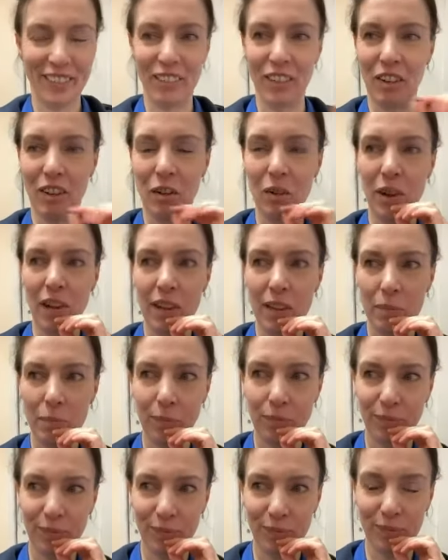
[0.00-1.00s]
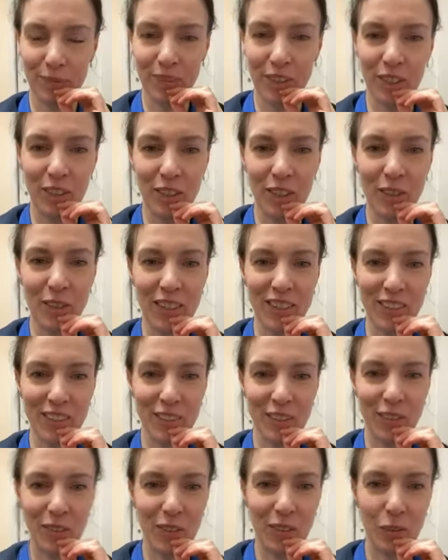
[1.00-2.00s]
to
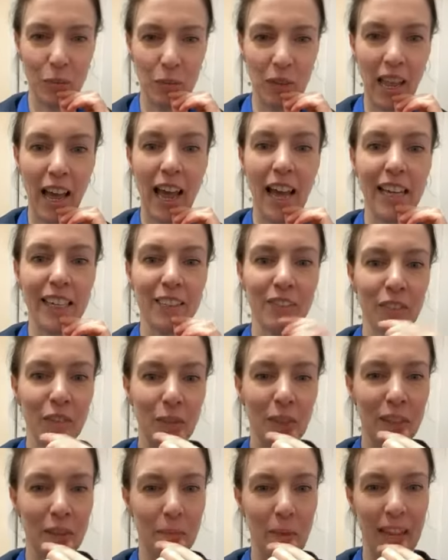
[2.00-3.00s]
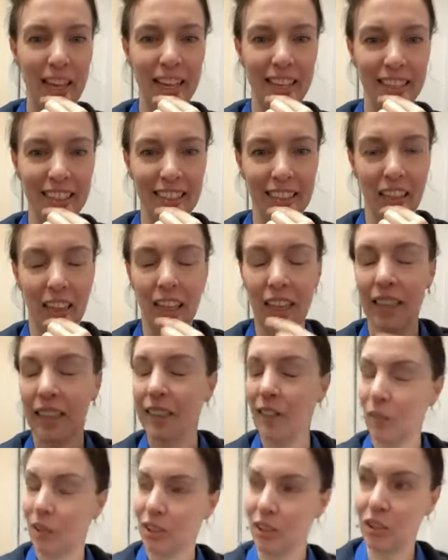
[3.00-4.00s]
do some lives with me.
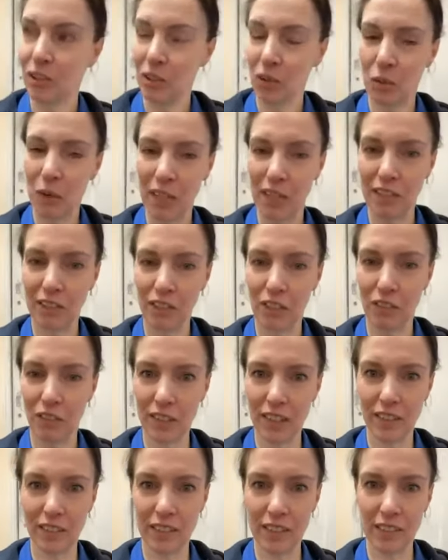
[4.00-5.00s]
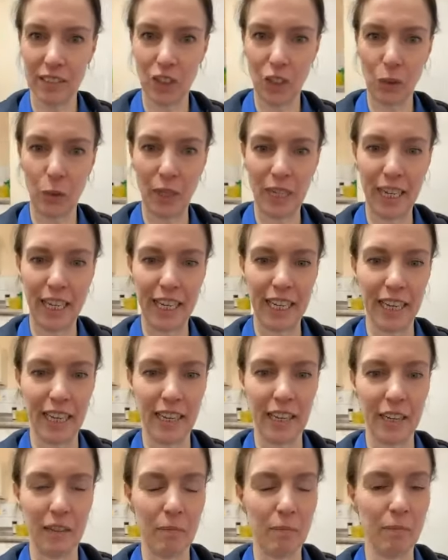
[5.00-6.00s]
Now, I don't know whether she fancies doing it.
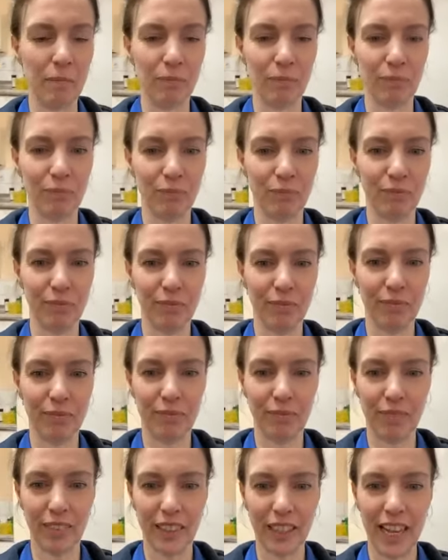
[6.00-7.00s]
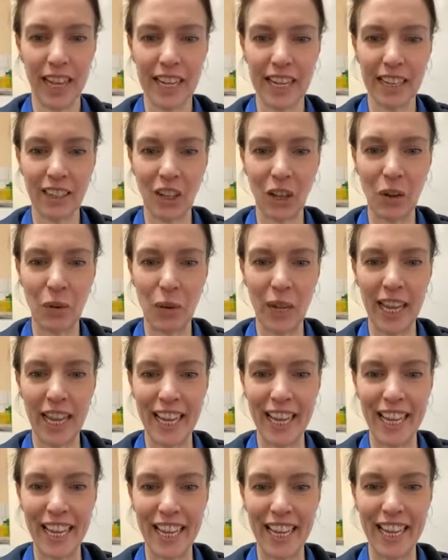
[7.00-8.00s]
Hey,
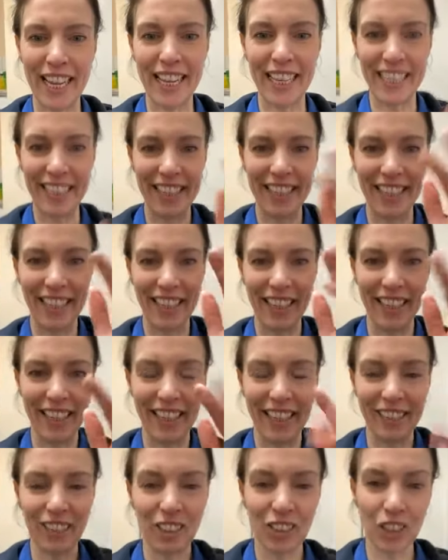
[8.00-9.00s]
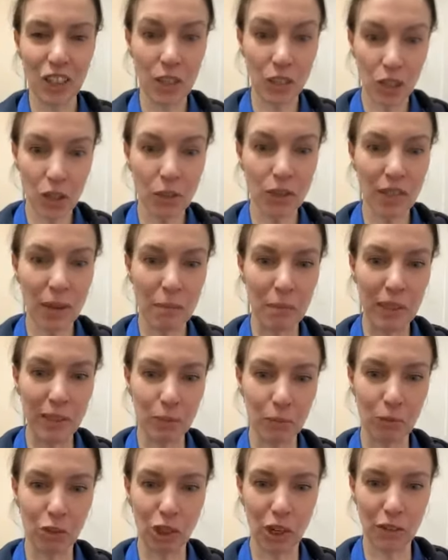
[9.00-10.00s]
Chloe. You sent me
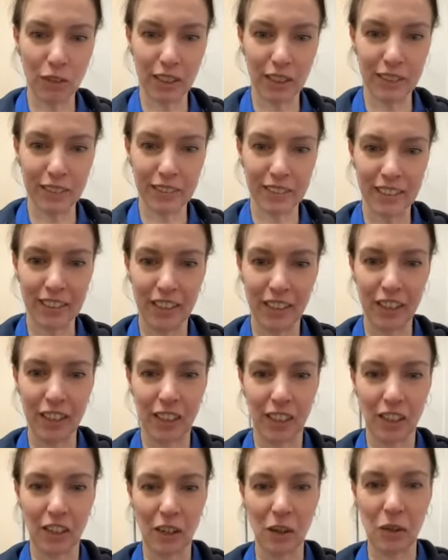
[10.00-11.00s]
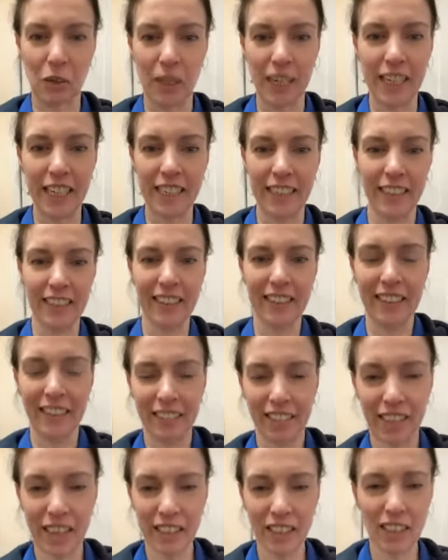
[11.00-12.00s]
some chocolates, didn't you, Chloe?
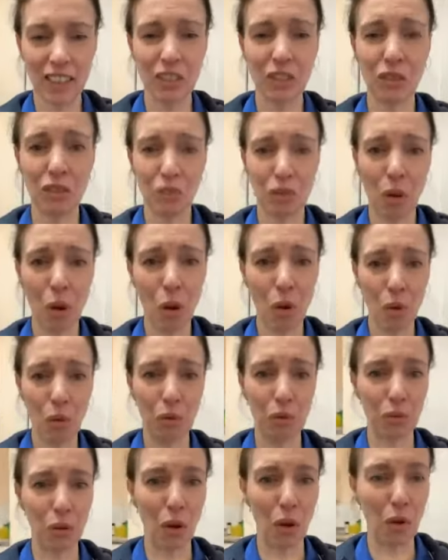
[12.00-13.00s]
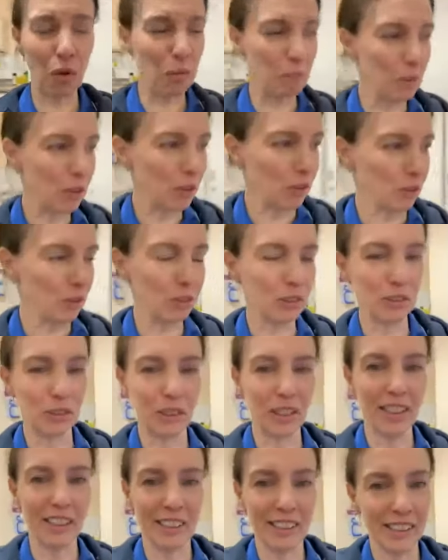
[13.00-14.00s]
Thank you so, so
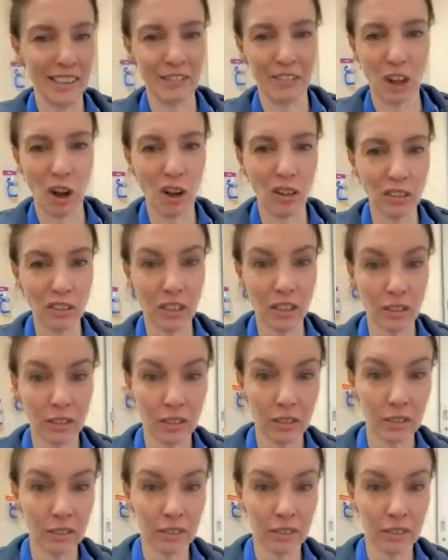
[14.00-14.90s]
much. They've gone